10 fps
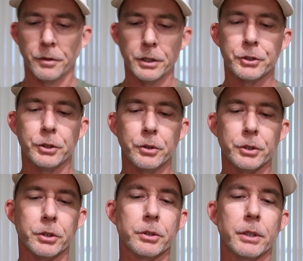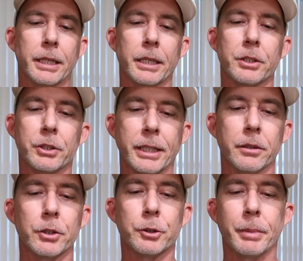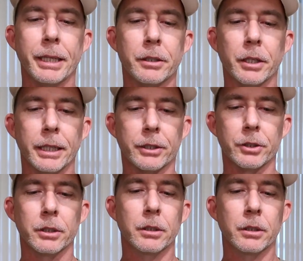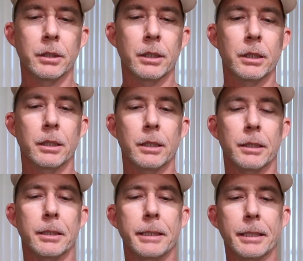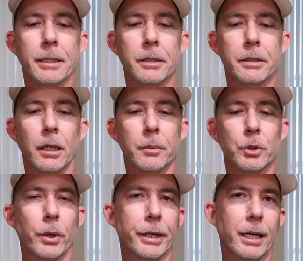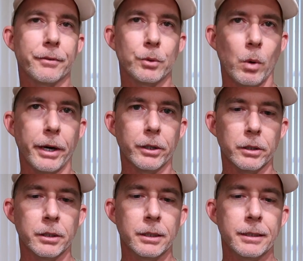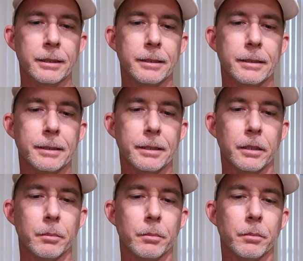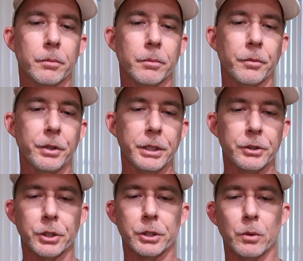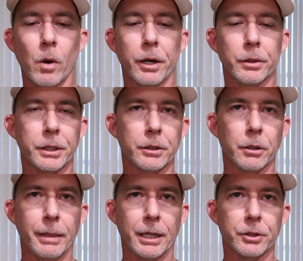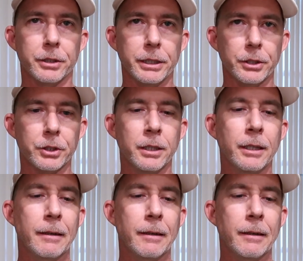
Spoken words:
This uses a standard spade connector, and I'm going to have to wire the existing wiring to match these.